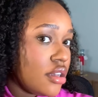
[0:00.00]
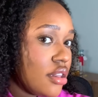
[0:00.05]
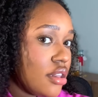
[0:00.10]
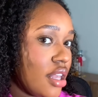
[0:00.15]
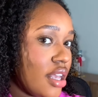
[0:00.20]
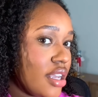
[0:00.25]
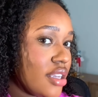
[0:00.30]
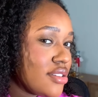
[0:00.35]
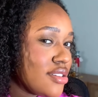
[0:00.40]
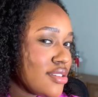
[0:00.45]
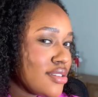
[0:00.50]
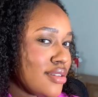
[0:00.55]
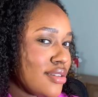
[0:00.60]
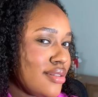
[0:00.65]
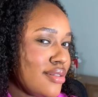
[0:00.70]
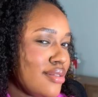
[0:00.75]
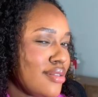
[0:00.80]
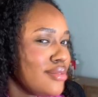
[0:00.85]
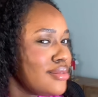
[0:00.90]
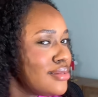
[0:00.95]
like just,
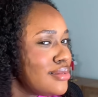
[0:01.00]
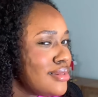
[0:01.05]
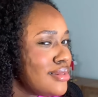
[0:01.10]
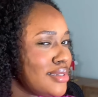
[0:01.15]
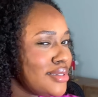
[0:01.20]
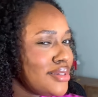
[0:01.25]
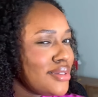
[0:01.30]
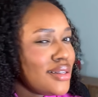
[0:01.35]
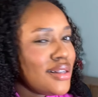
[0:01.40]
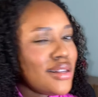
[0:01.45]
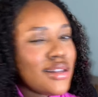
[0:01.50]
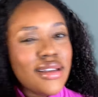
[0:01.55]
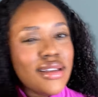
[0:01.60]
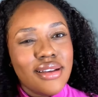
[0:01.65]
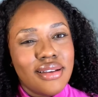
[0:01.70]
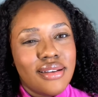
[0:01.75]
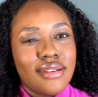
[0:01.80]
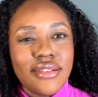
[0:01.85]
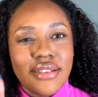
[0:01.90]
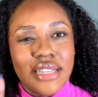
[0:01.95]
you
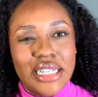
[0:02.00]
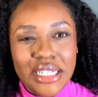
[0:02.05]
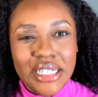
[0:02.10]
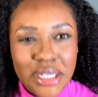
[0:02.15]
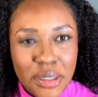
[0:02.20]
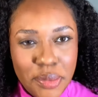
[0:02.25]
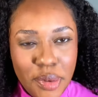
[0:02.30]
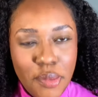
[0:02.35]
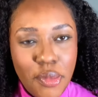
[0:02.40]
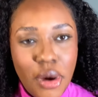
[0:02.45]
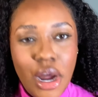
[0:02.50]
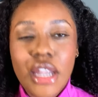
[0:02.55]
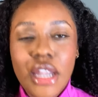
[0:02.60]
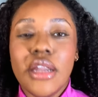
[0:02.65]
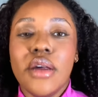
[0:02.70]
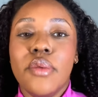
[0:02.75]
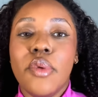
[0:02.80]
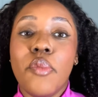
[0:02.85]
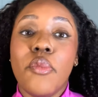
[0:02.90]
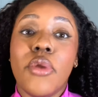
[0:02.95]
know, a little
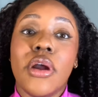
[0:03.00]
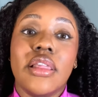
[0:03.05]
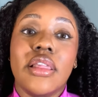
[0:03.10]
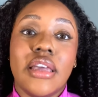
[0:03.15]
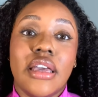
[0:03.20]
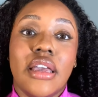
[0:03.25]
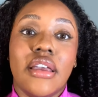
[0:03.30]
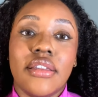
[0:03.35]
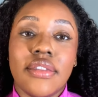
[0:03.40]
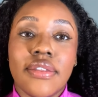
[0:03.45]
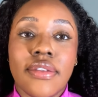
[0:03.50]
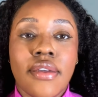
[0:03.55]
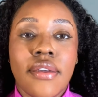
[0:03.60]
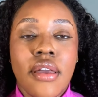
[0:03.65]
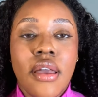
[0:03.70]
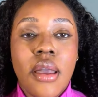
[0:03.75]
bit more length.